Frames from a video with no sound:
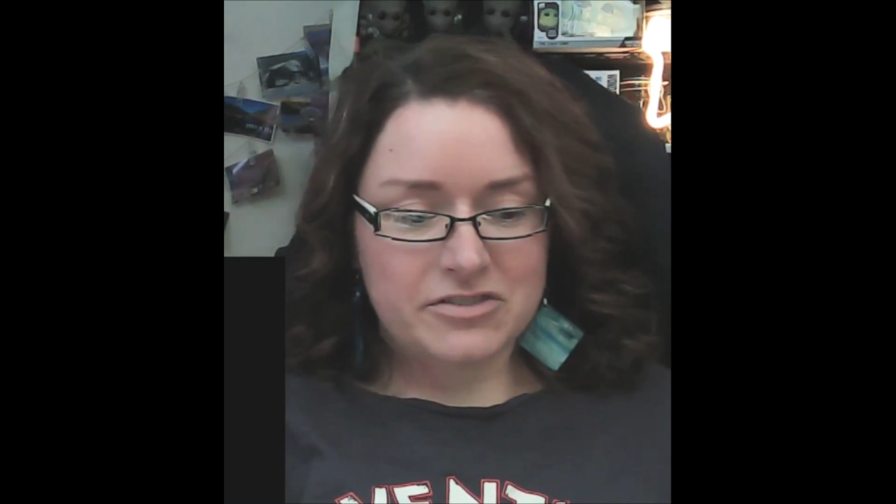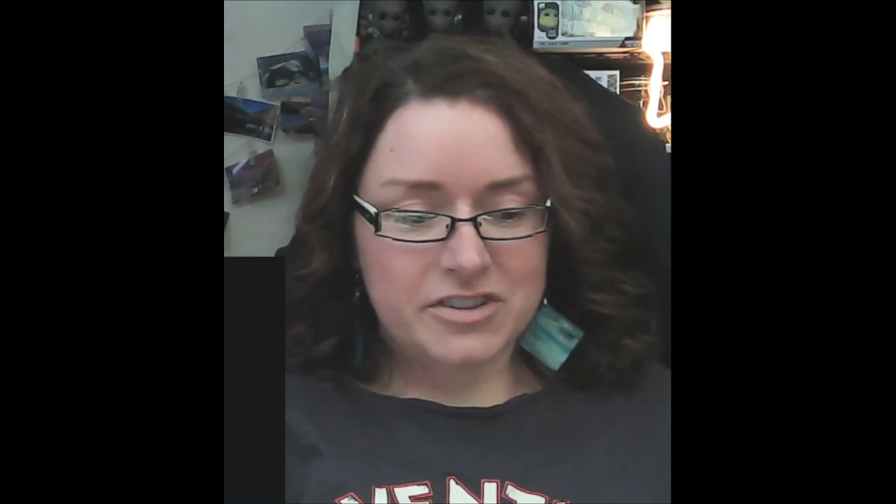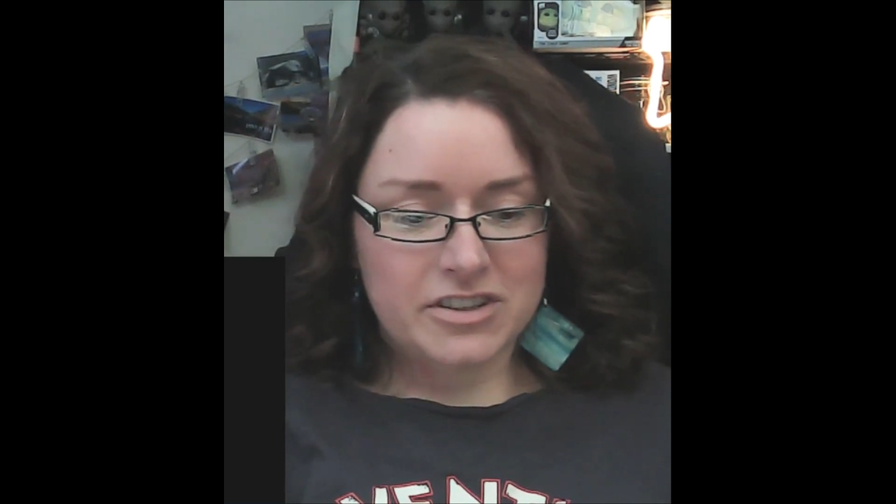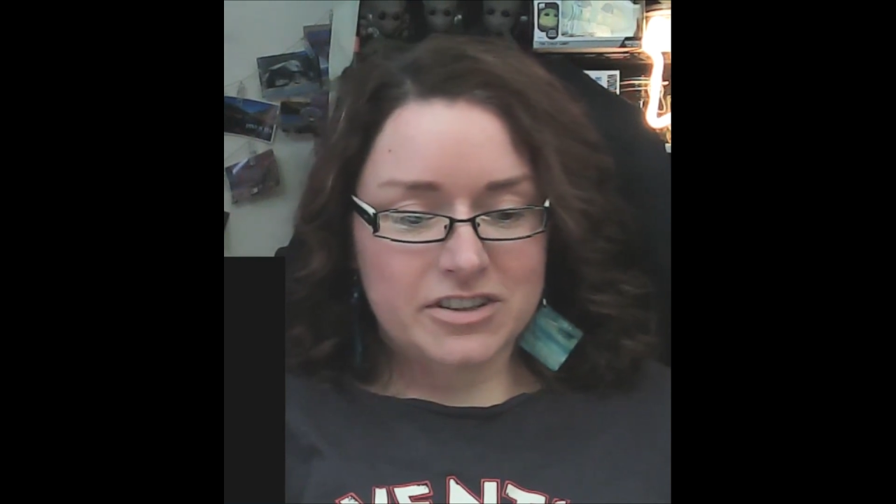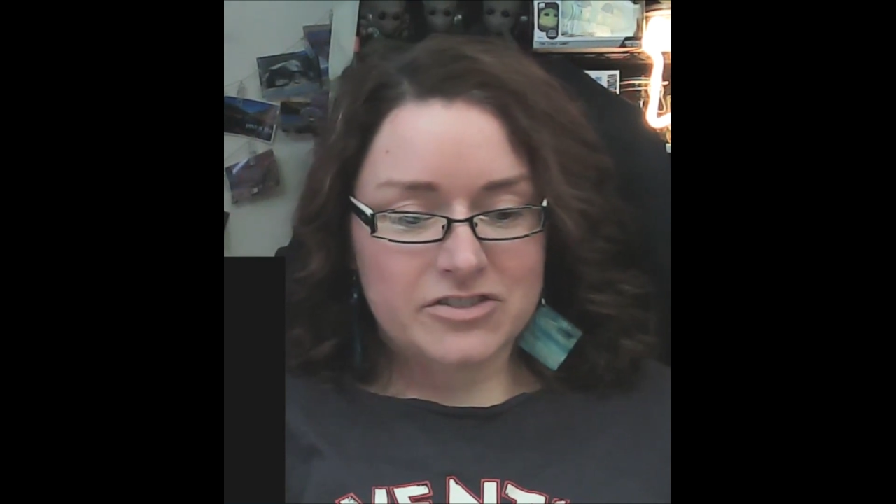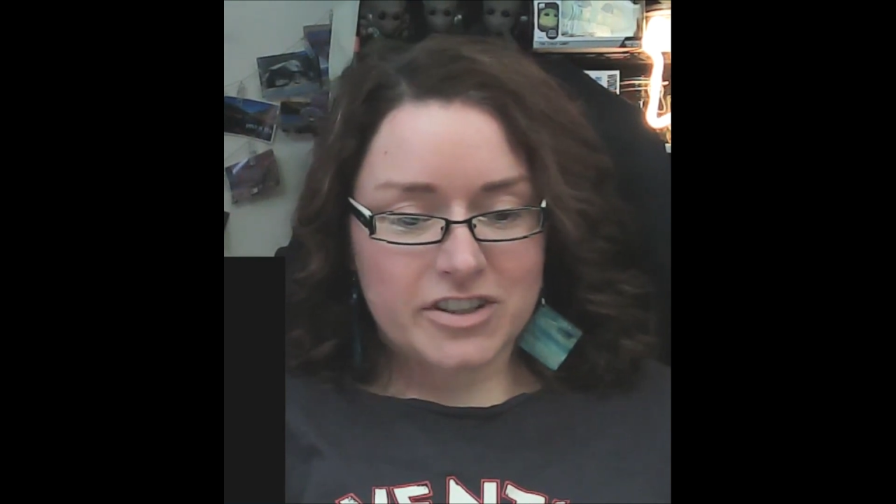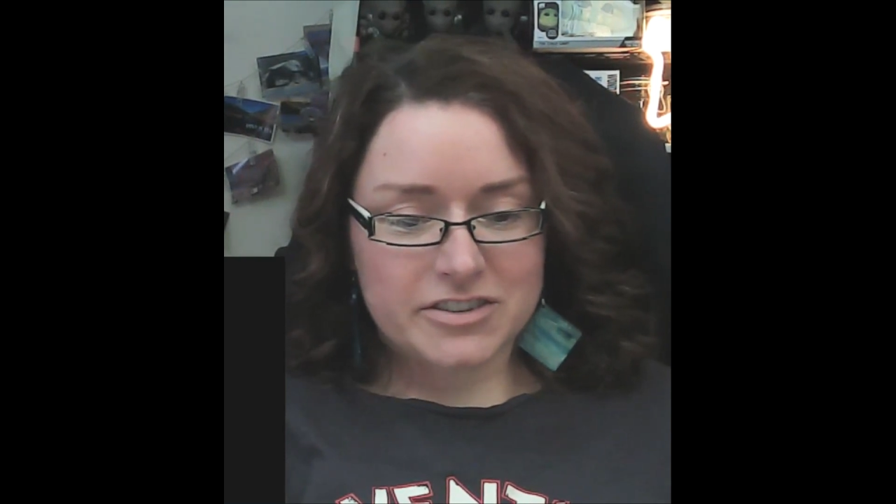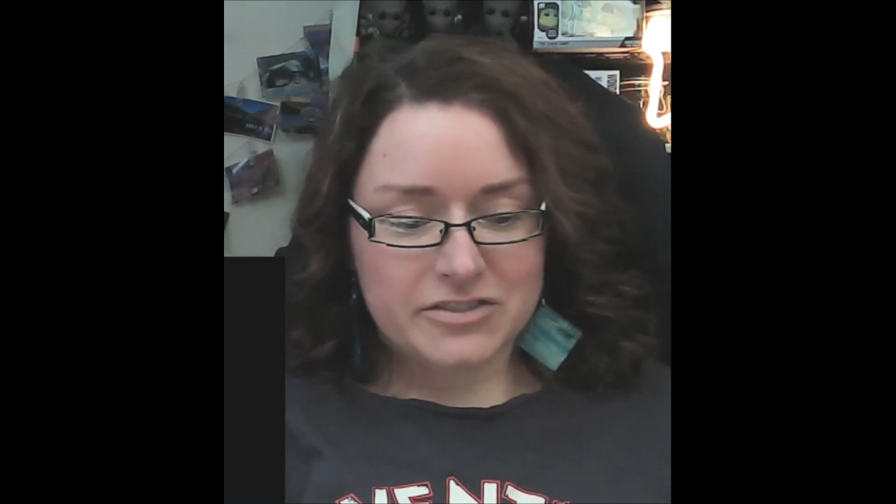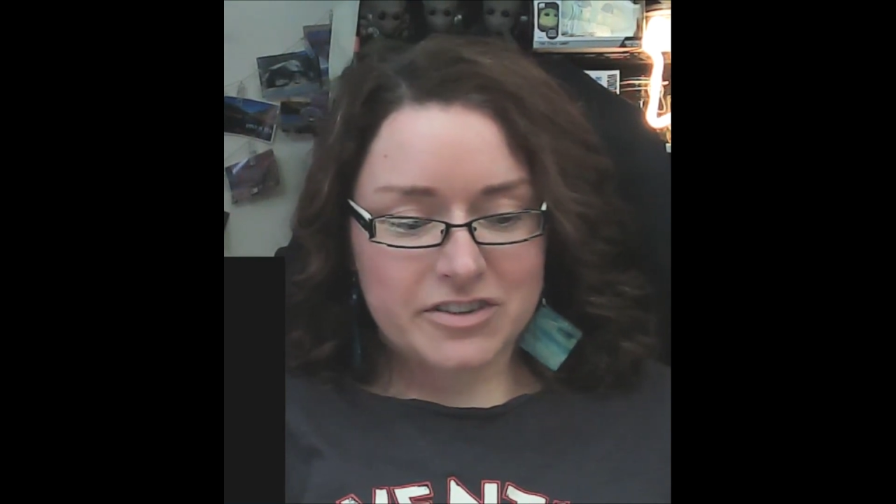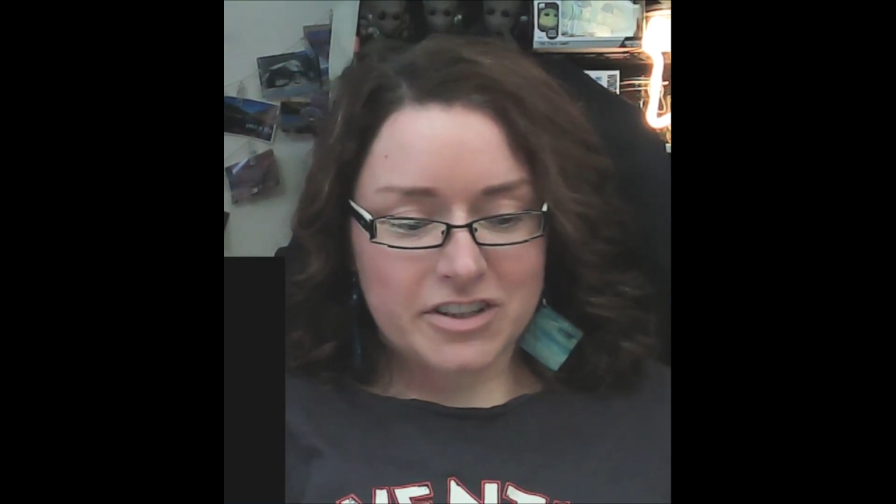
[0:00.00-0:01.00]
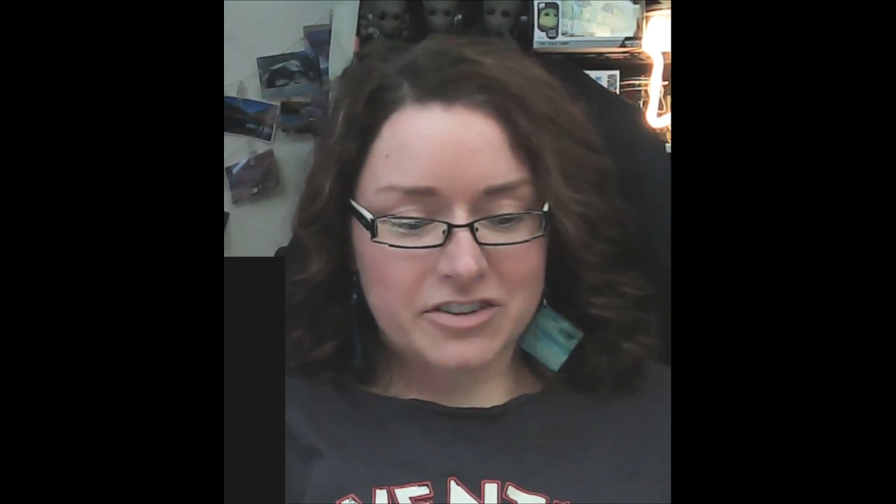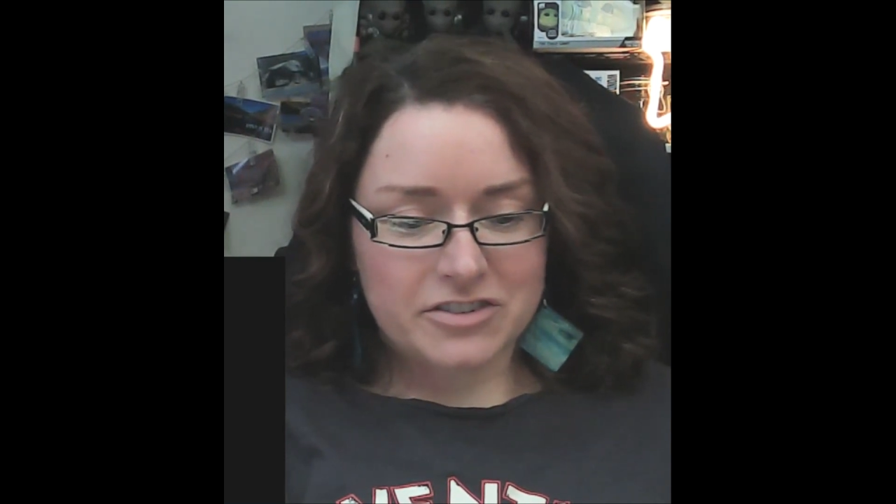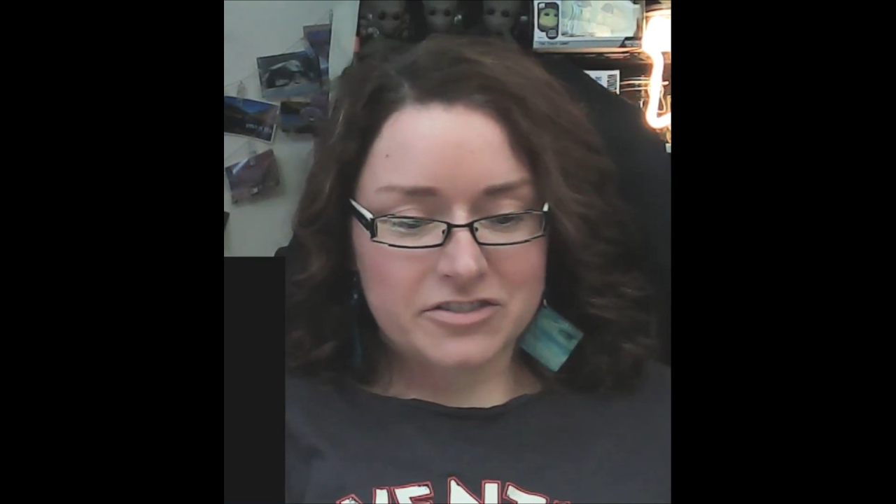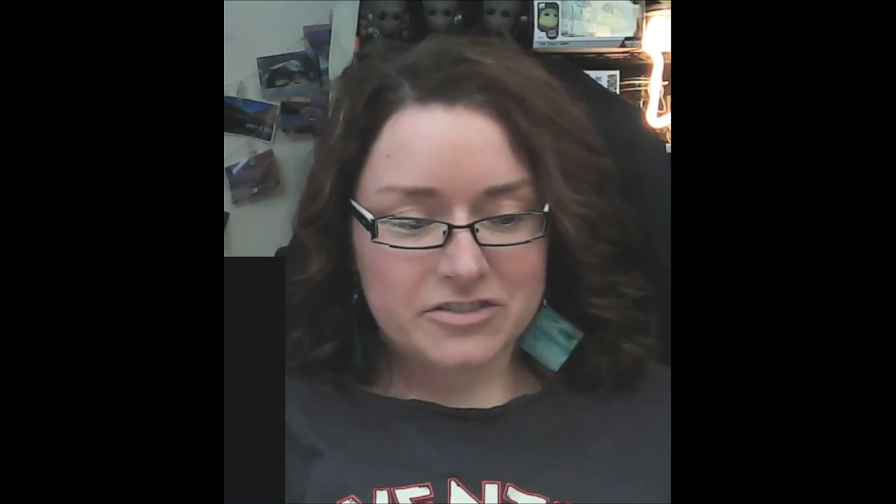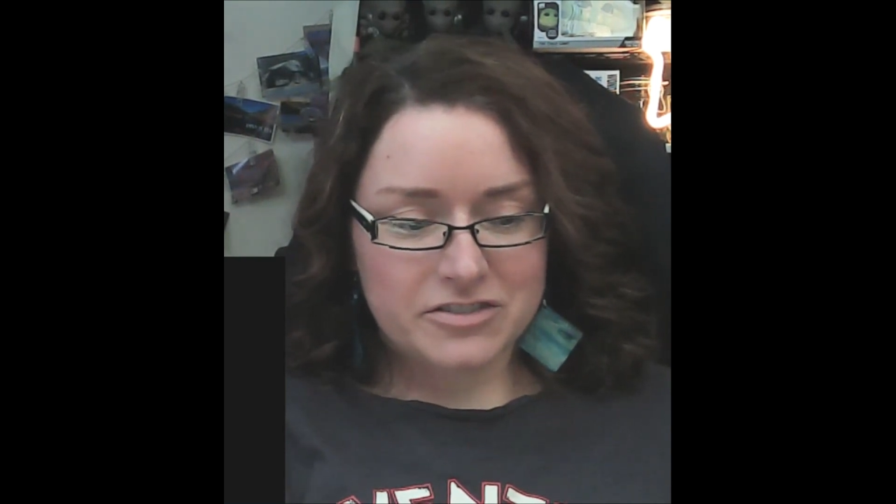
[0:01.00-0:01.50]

really interesting video.